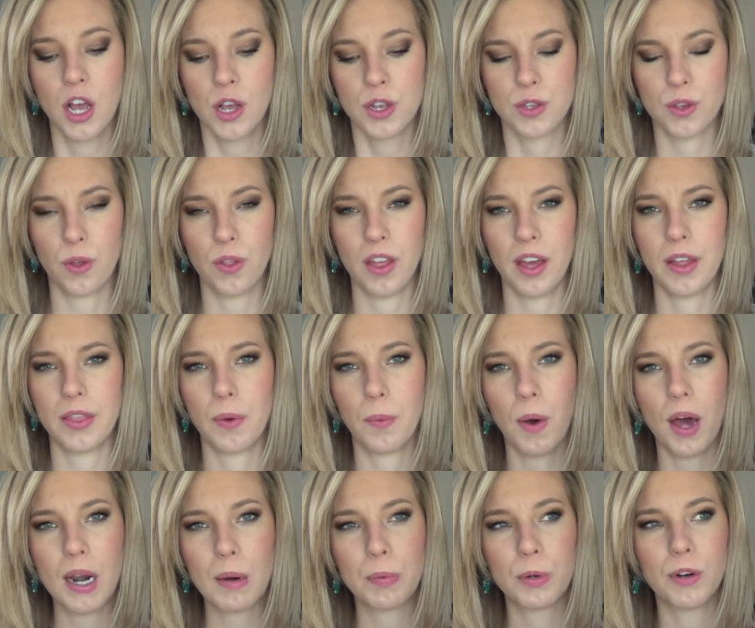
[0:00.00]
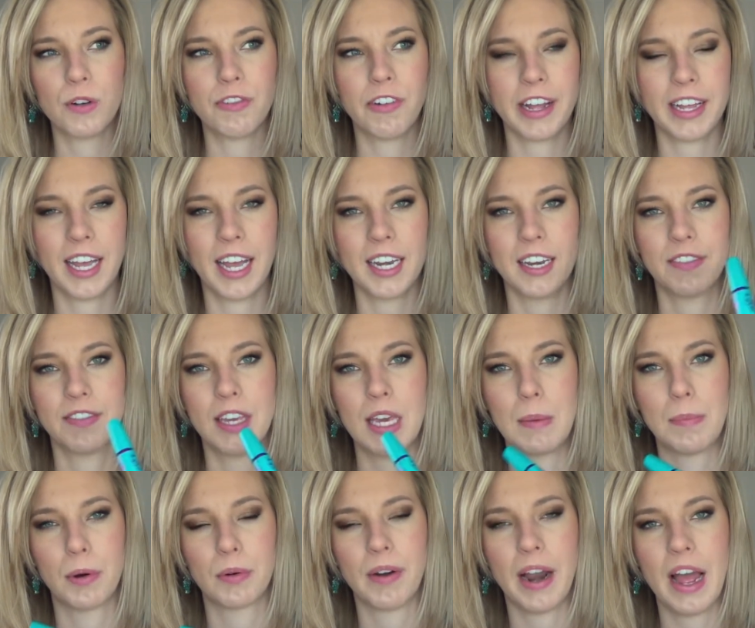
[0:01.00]
So the waterproof I kind of
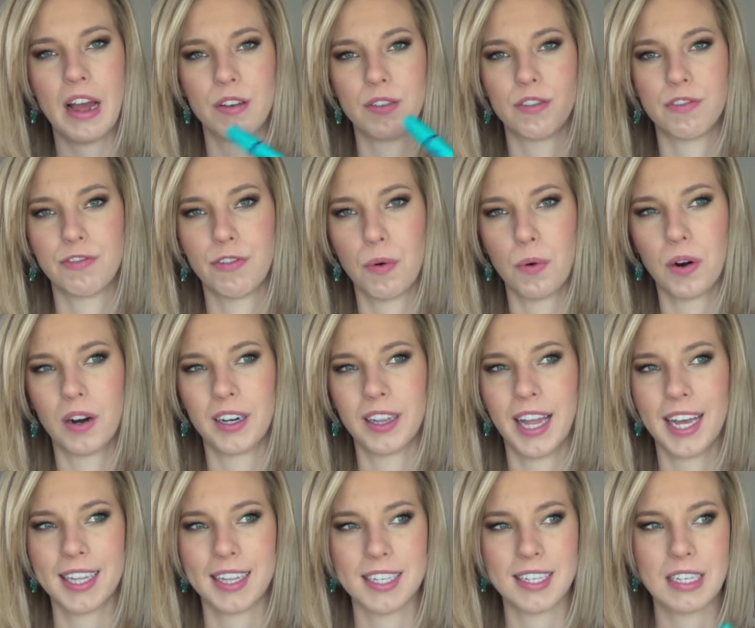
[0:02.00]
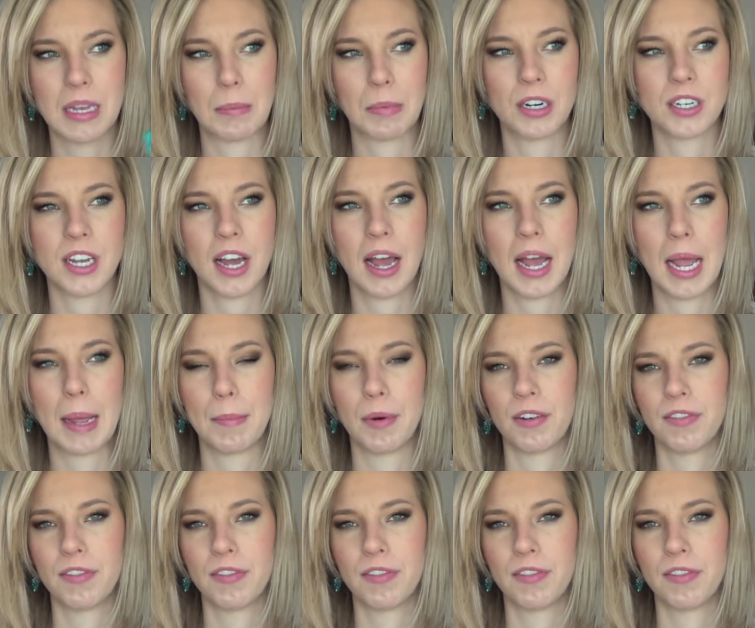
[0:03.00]
keep around for like the summertime,